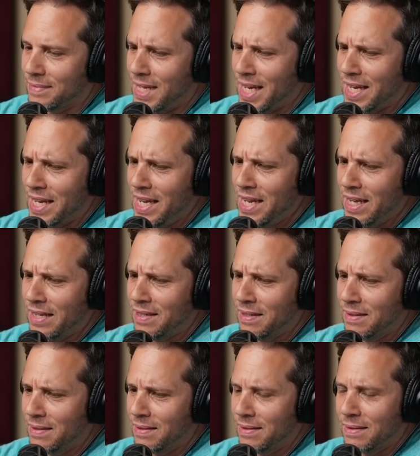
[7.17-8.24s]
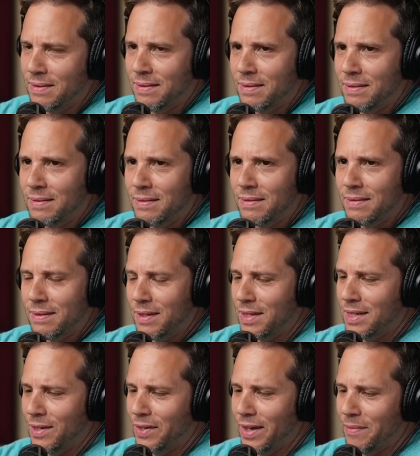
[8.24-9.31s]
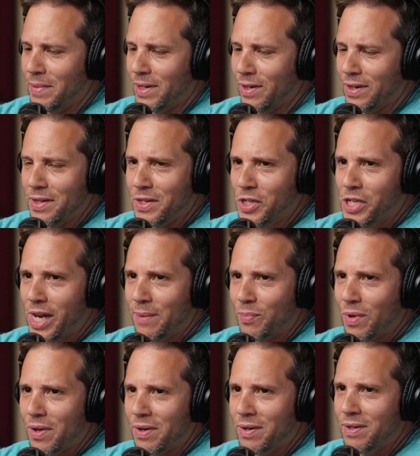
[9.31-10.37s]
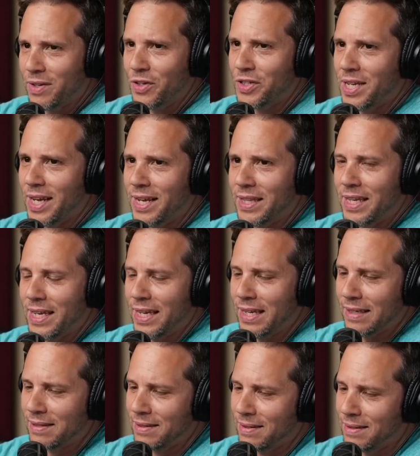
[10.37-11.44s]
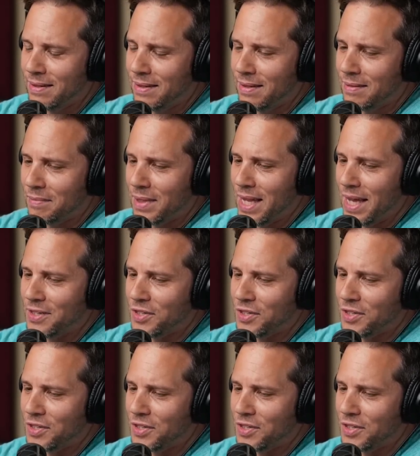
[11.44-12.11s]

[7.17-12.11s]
Taking heat? Yeah. You clearly haven't been looking at the chat, brother. You're taking the heat. Uh, but